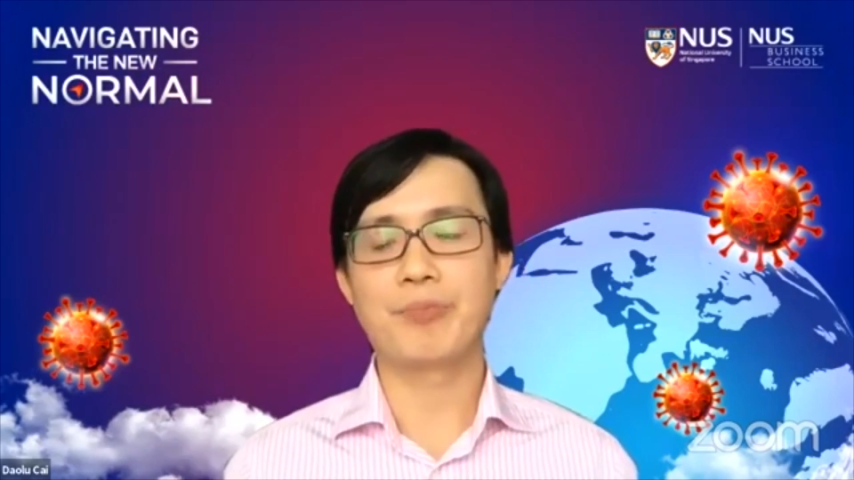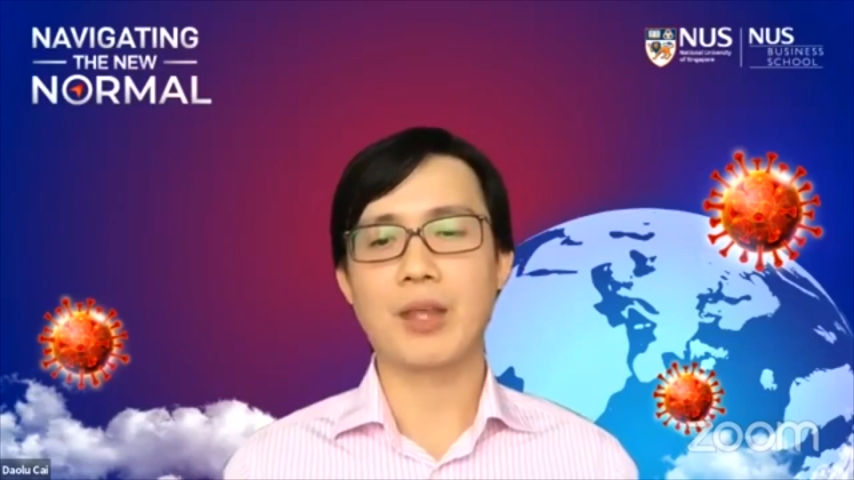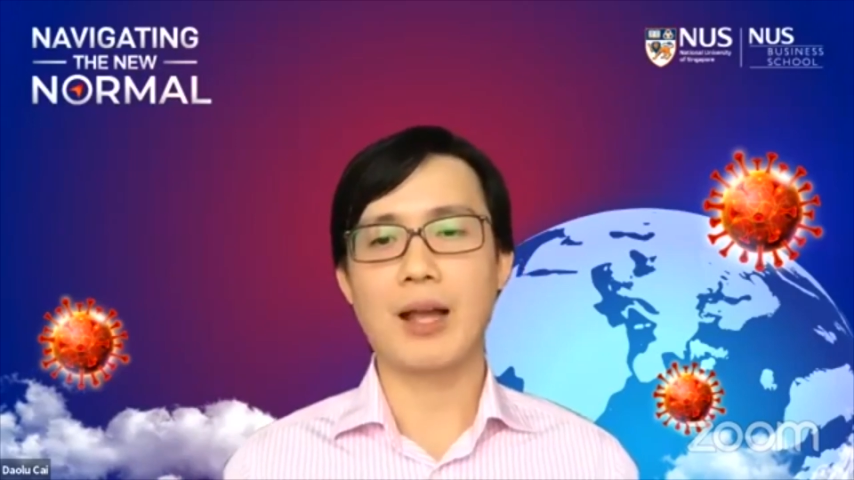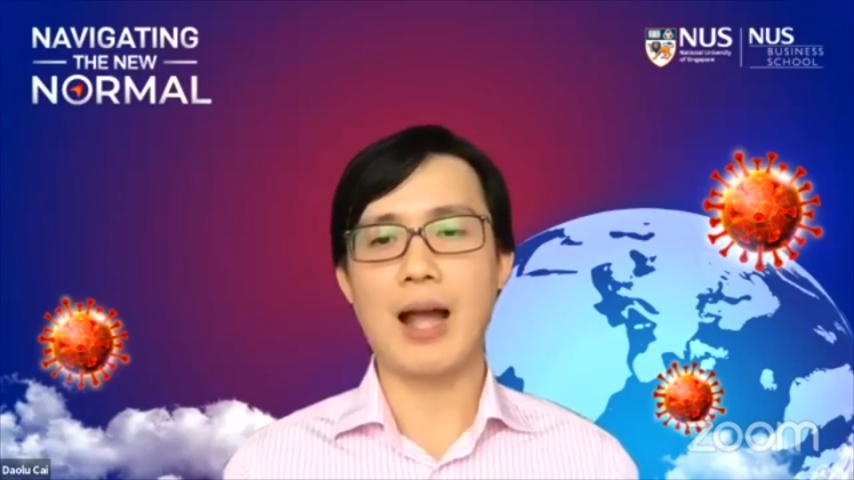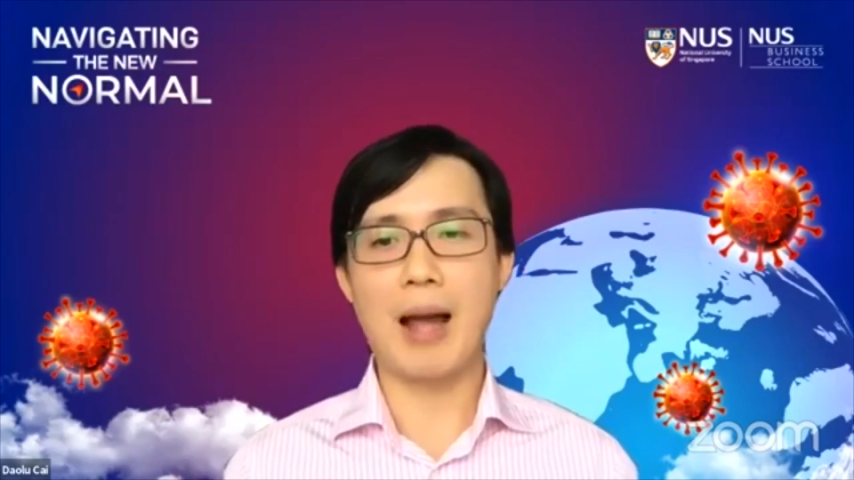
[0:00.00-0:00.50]

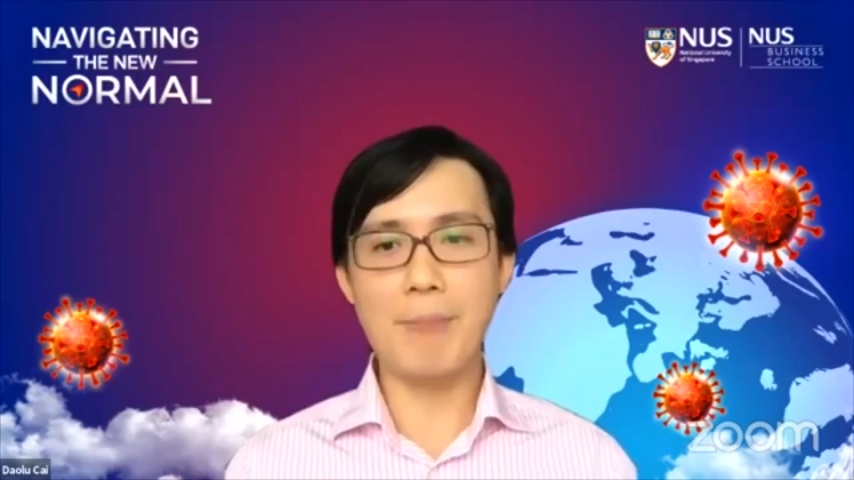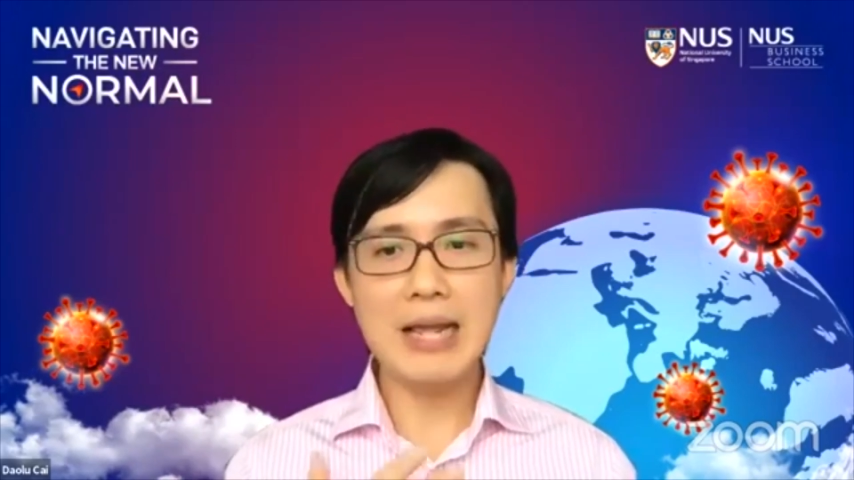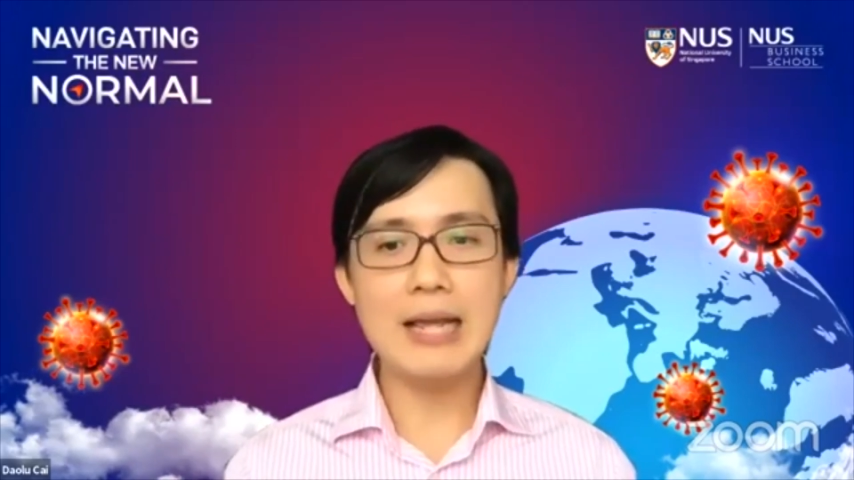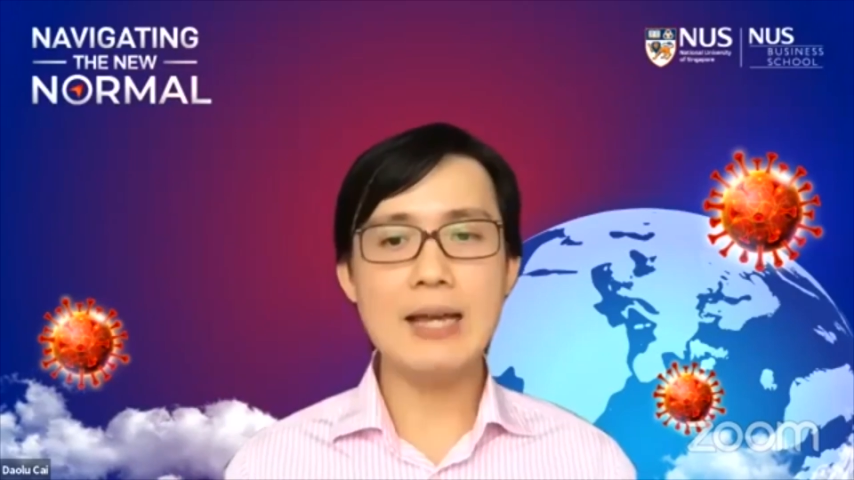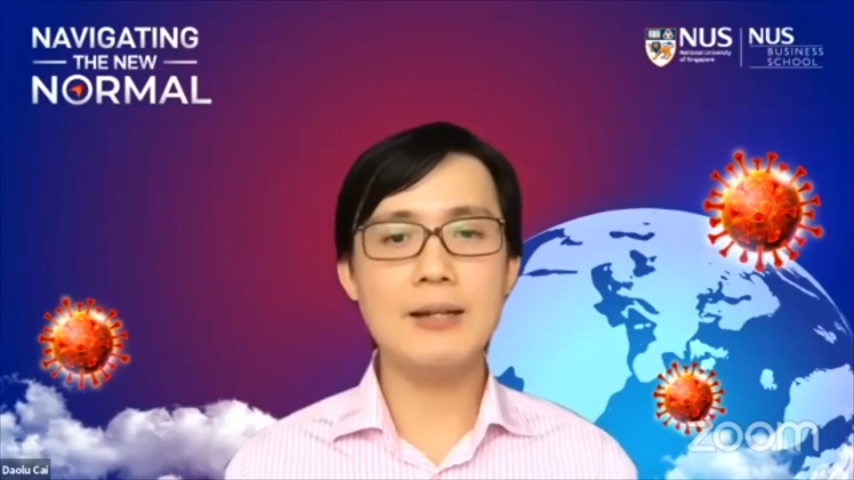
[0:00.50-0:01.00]
I'm
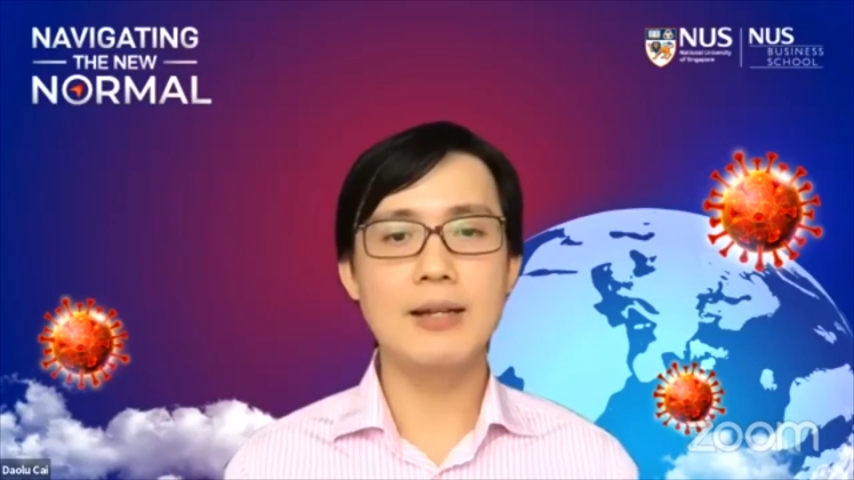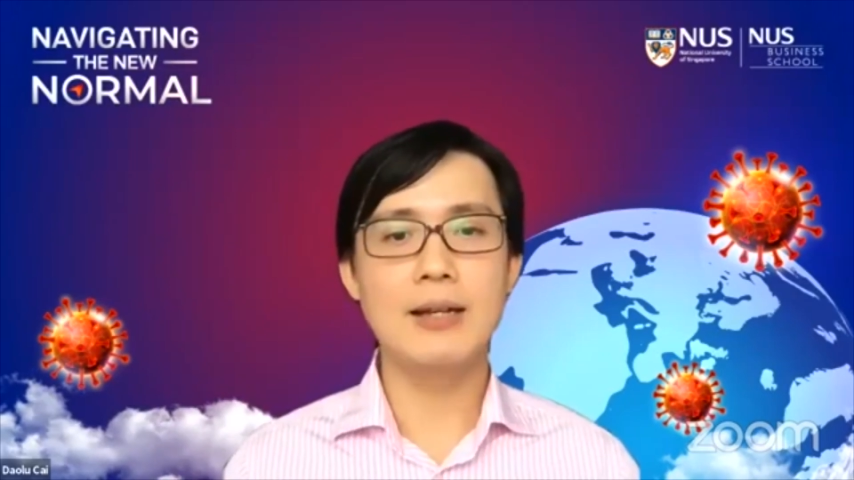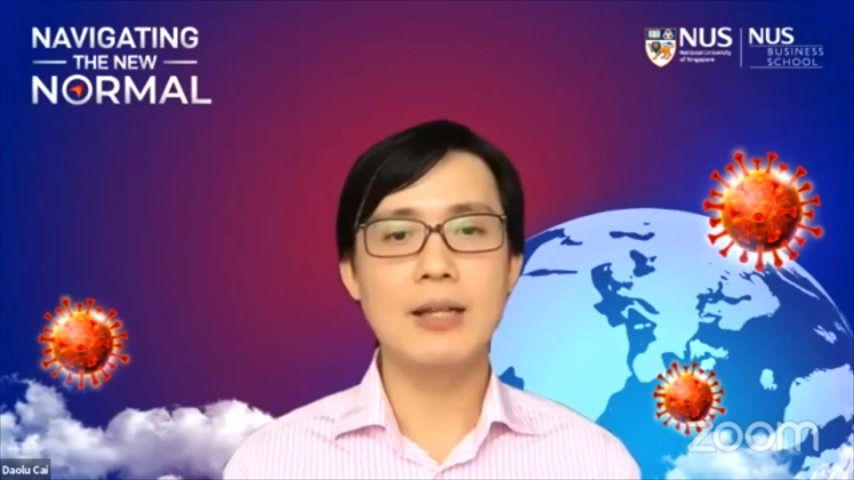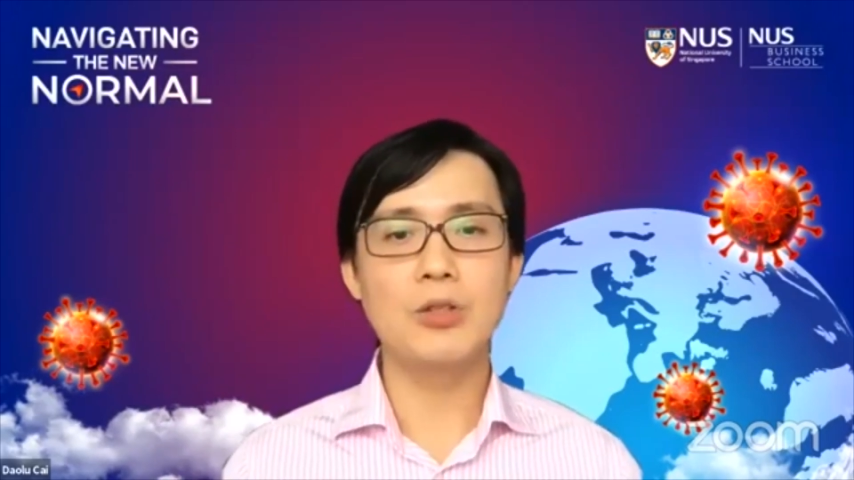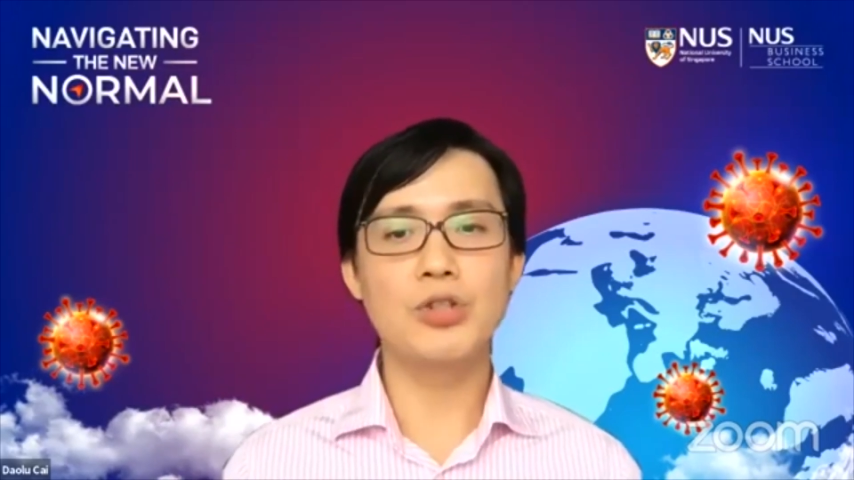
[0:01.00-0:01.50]
here
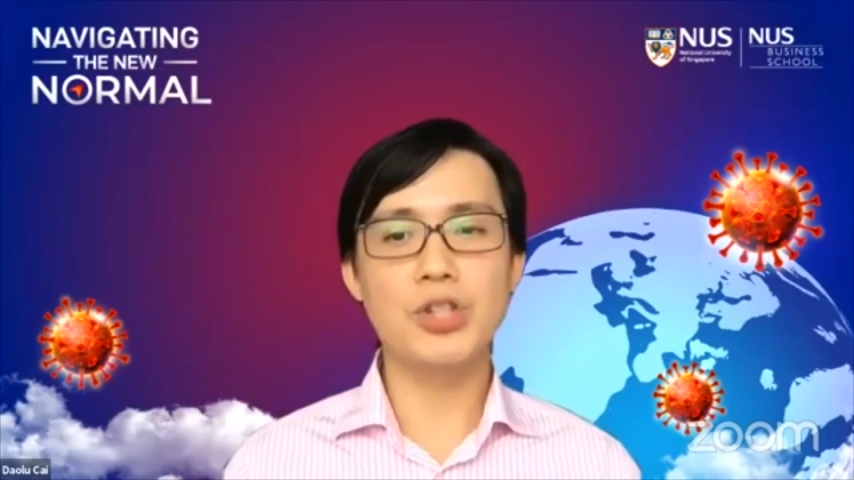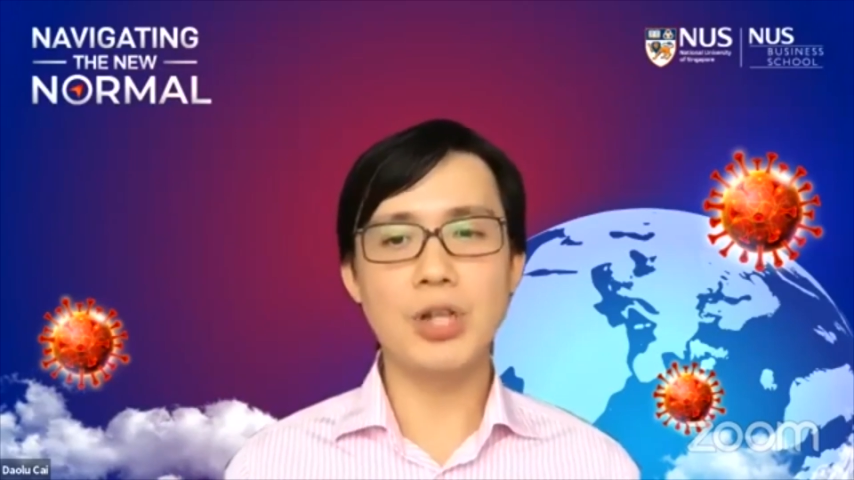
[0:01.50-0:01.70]
to serve